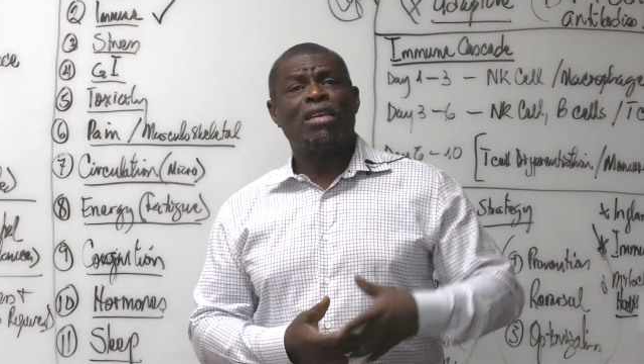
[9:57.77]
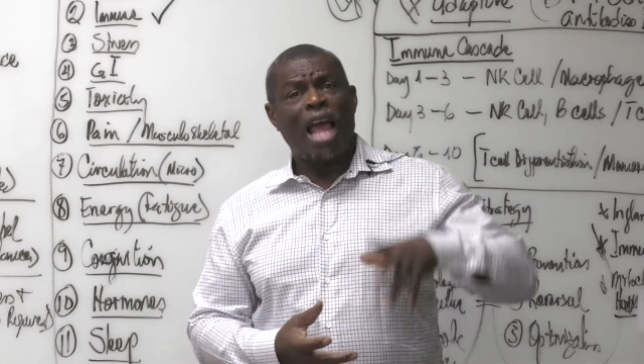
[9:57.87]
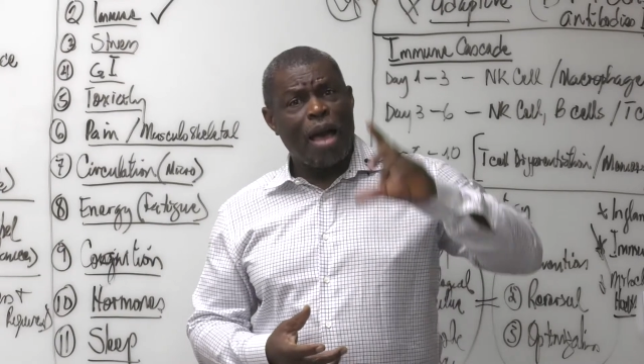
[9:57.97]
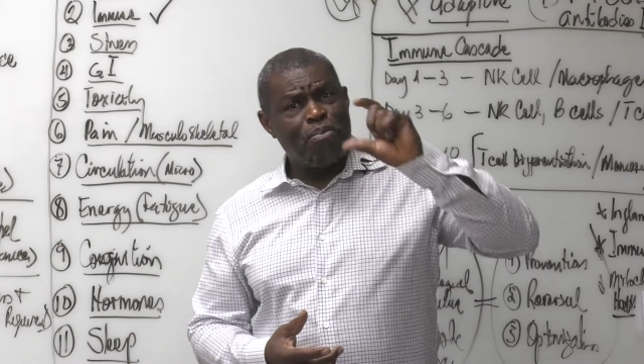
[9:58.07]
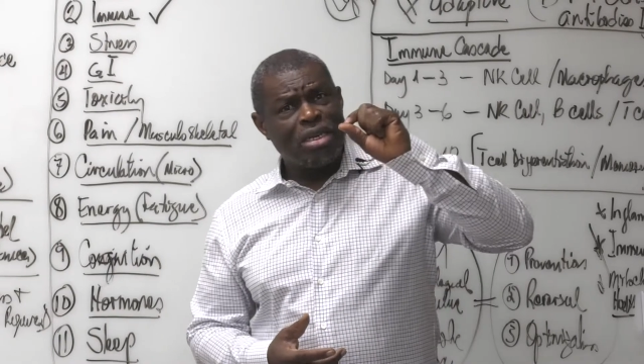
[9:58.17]

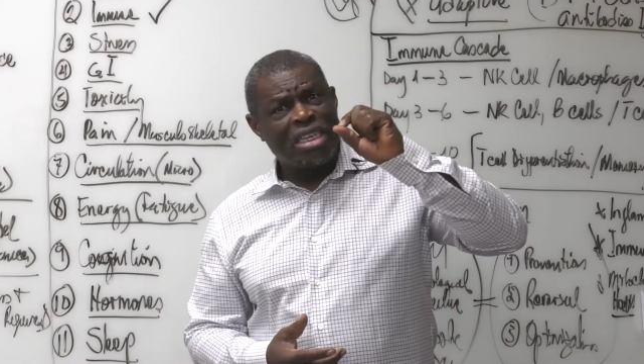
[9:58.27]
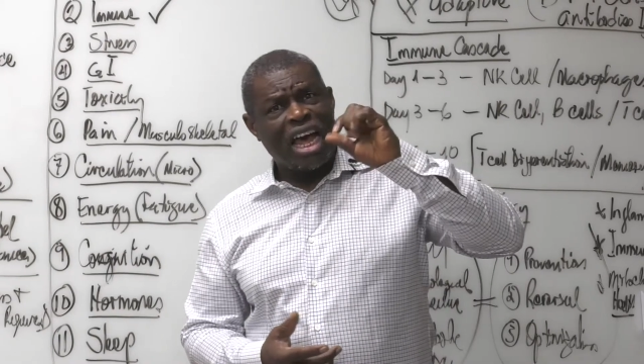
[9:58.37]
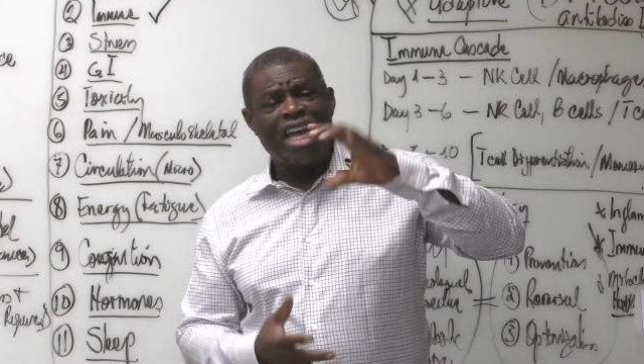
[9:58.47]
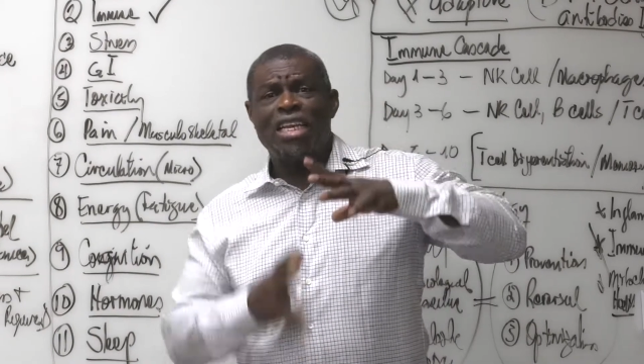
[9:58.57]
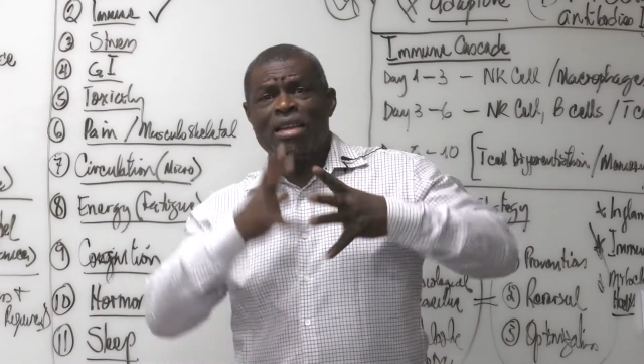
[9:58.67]

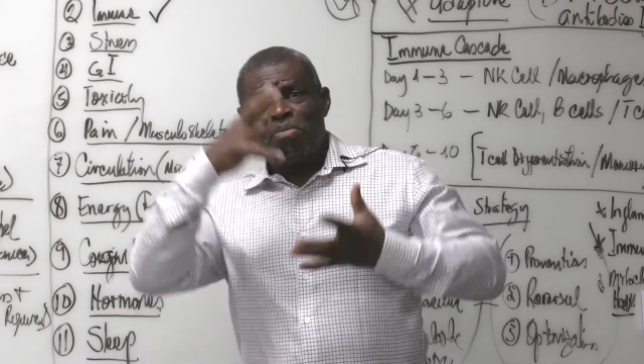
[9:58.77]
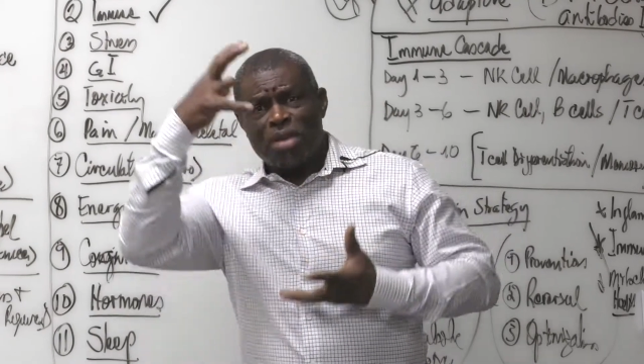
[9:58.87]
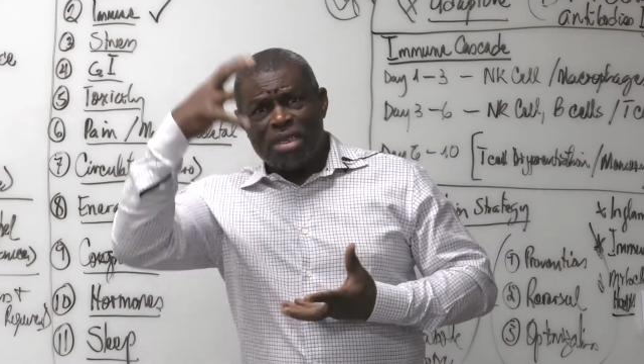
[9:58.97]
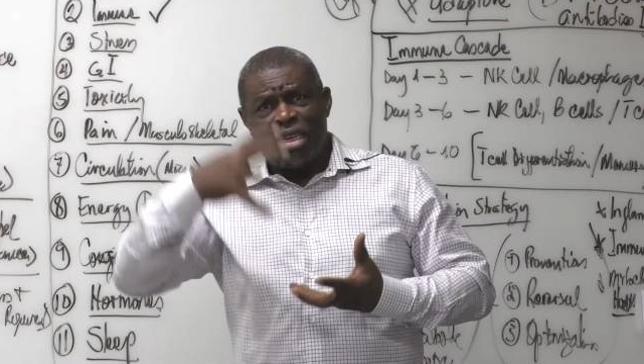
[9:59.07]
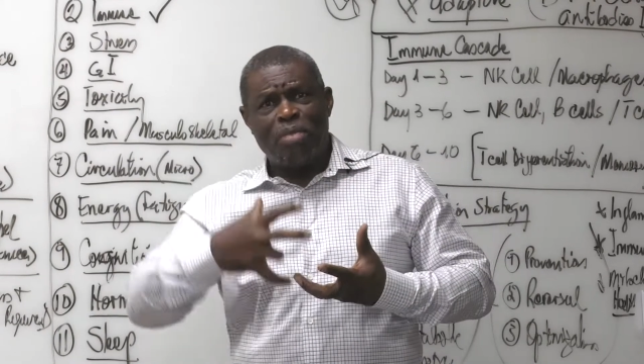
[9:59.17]
Appetite,
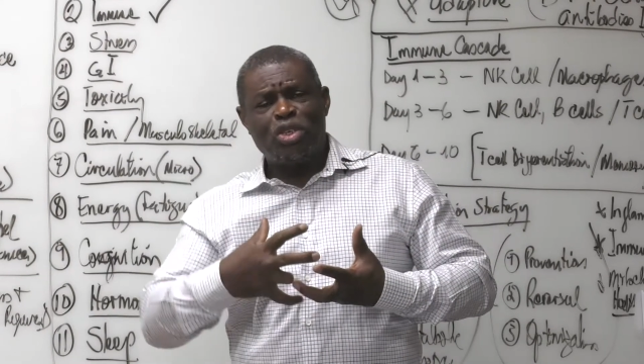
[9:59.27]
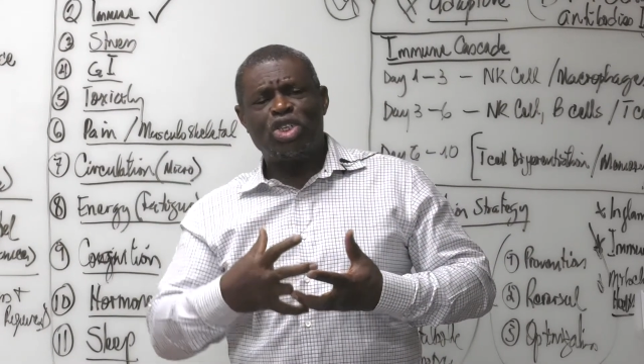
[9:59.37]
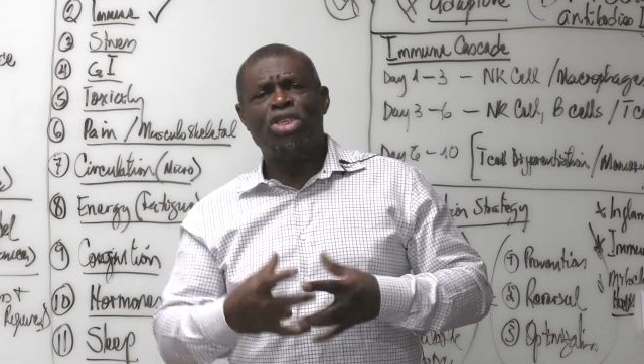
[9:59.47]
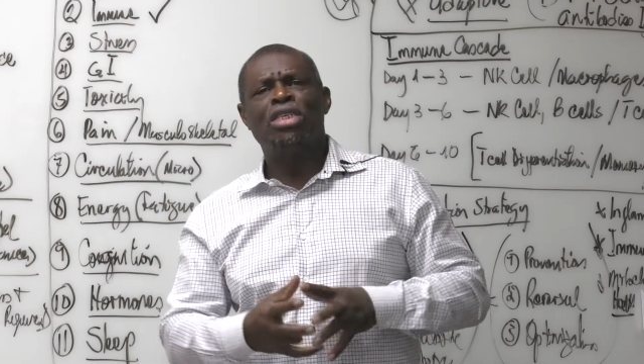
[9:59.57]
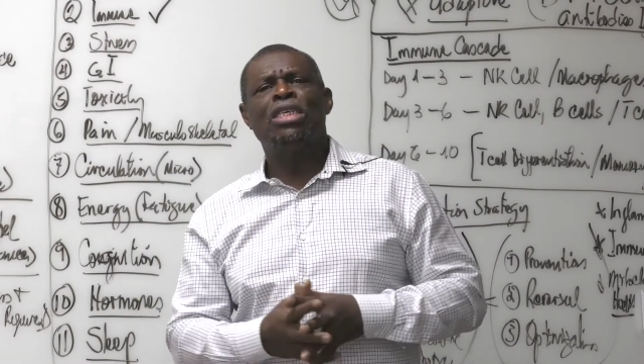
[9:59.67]

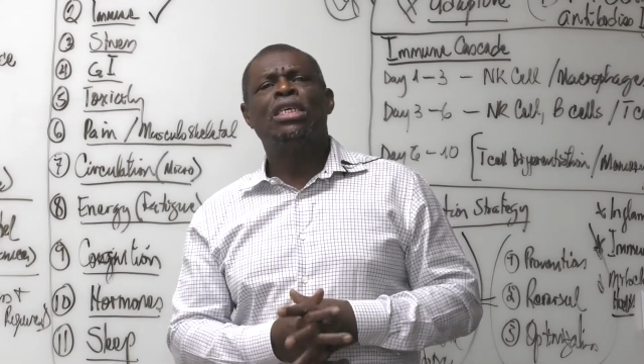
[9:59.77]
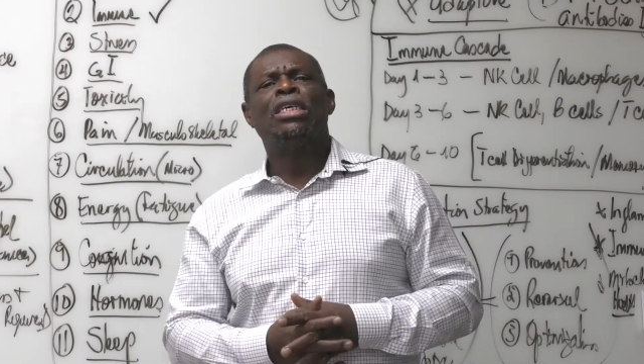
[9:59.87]
perception,